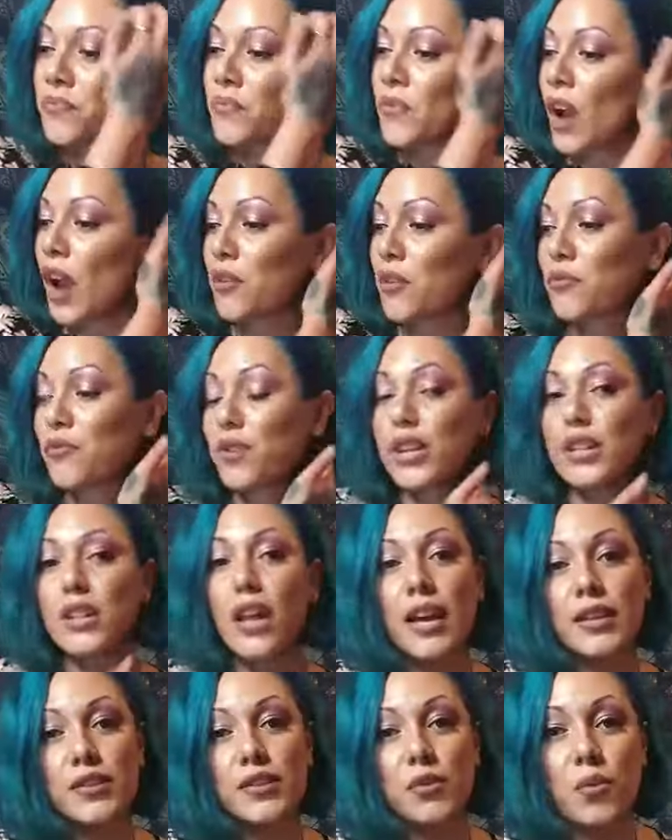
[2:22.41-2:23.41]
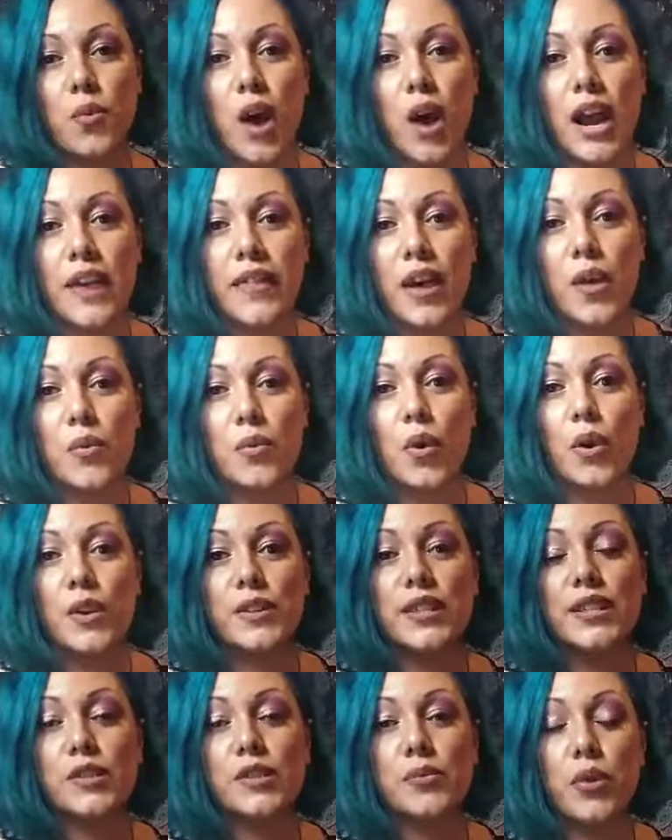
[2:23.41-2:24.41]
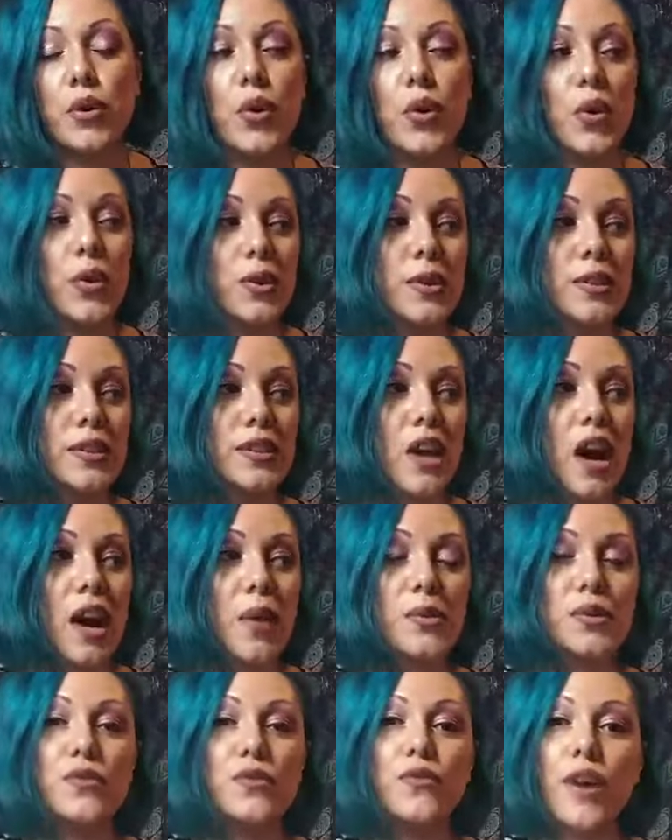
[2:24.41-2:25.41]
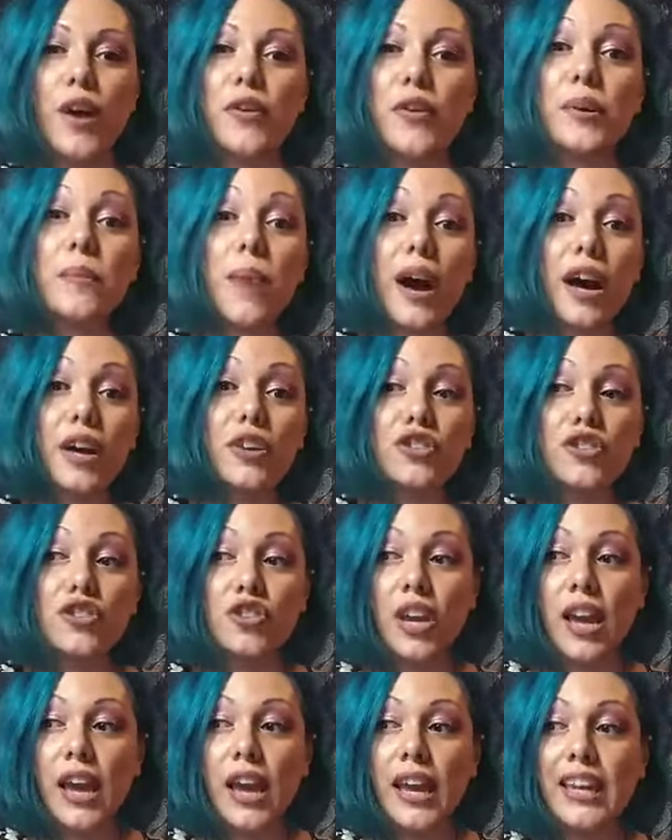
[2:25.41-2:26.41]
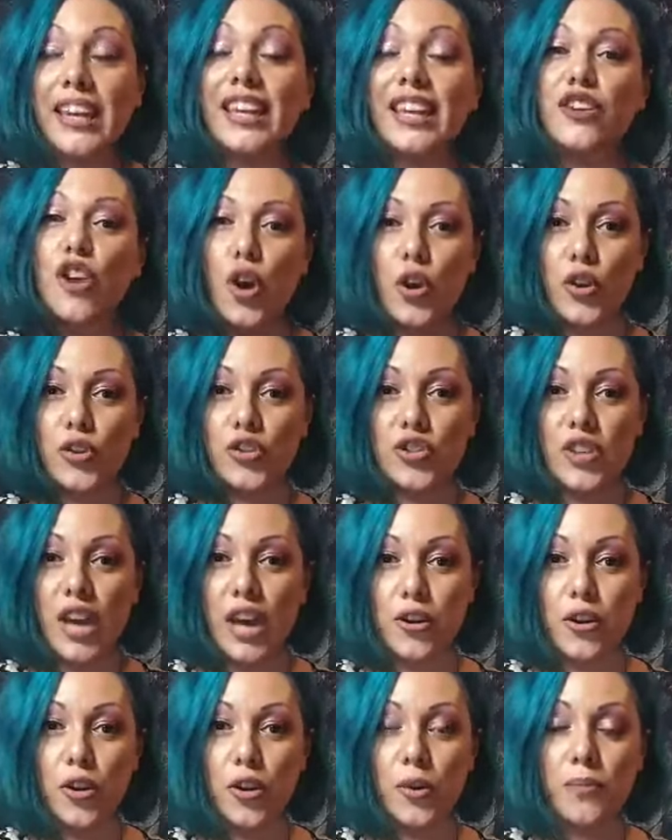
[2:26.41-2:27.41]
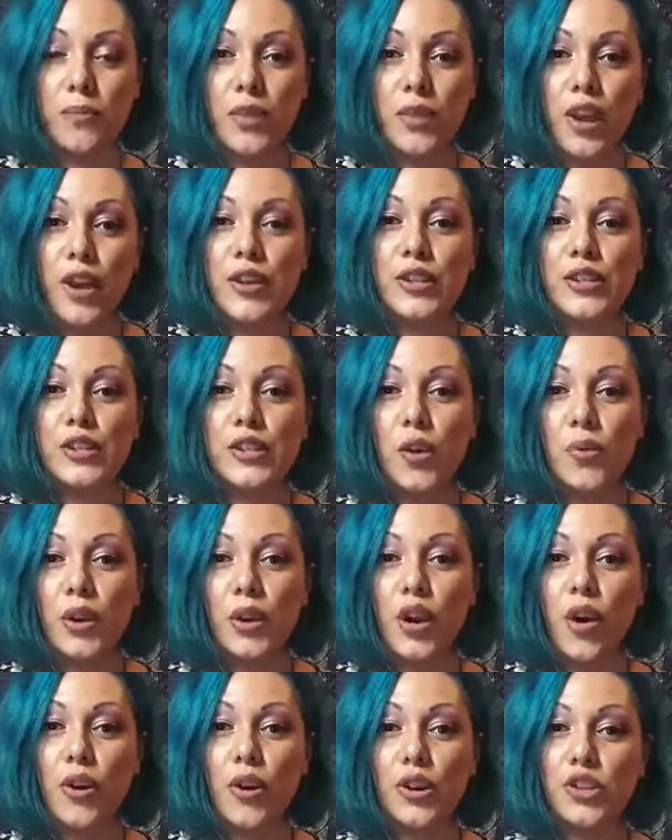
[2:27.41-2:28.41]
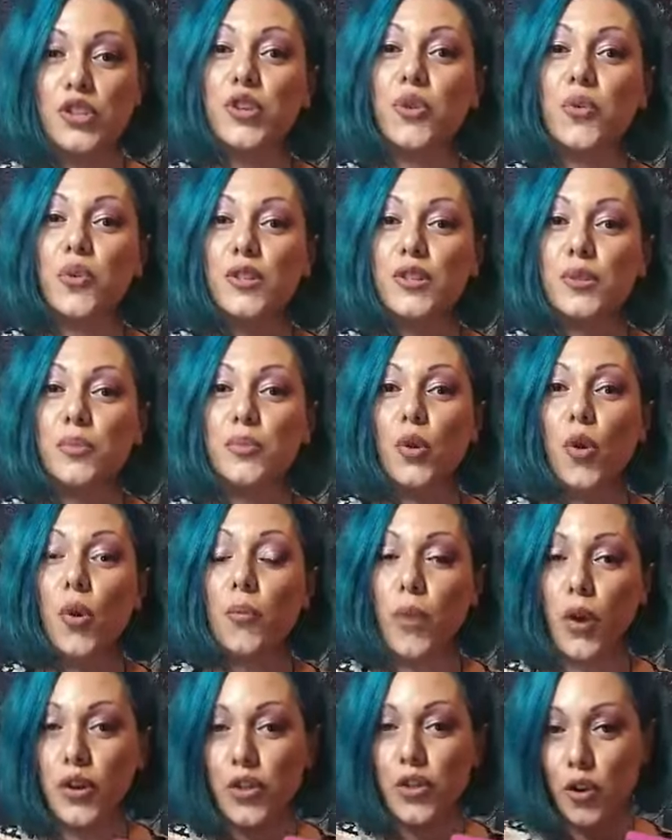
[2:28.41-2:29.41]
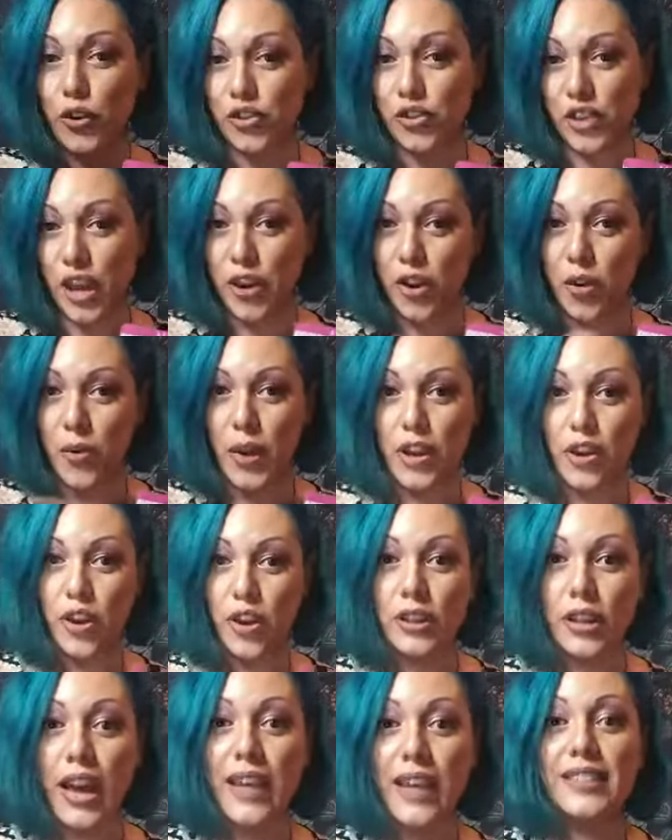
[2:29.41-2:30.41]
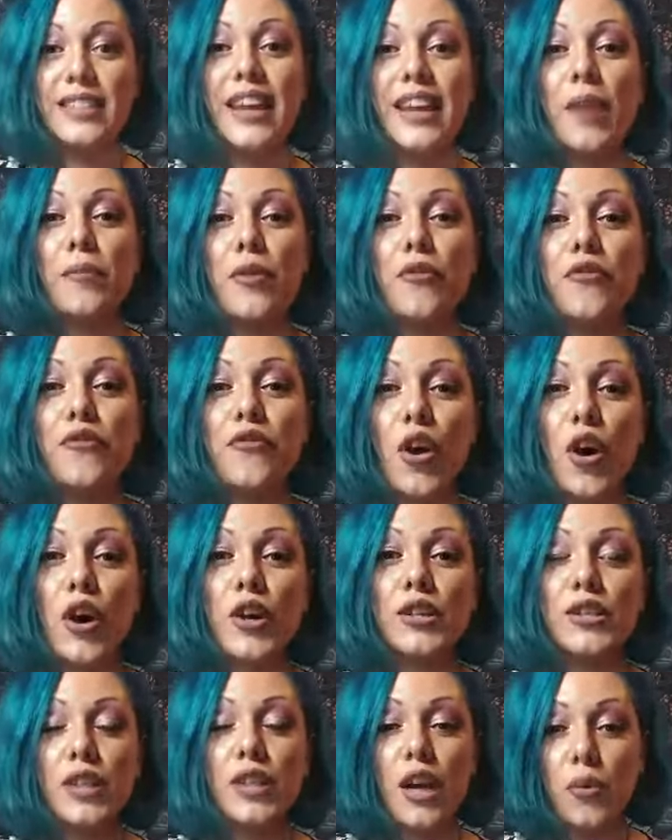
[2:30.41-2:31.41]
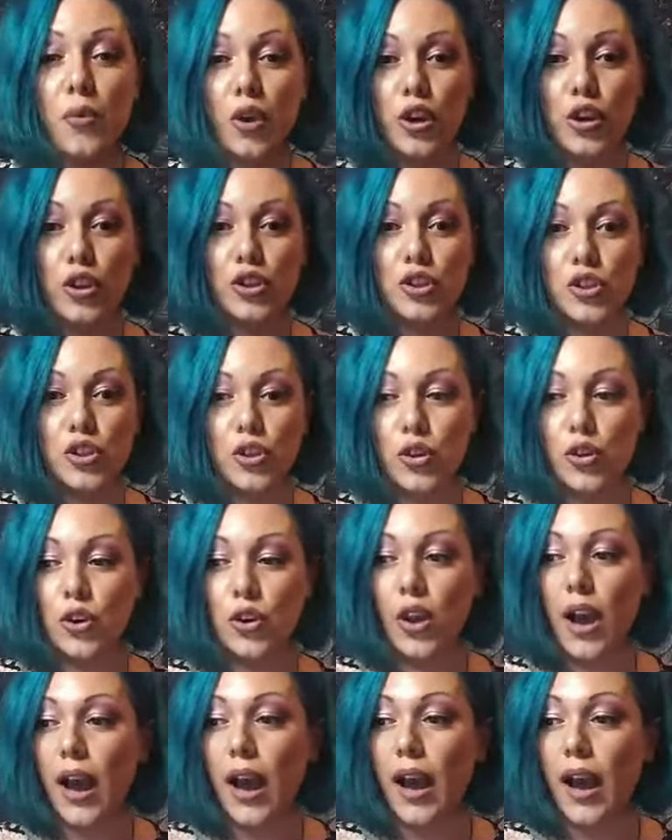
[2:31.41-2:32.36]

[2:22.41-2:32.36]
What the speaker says: I realized why that was is because I was very much in her shadow. So we're going to explore both her shadow and her light today. But first, I wanted to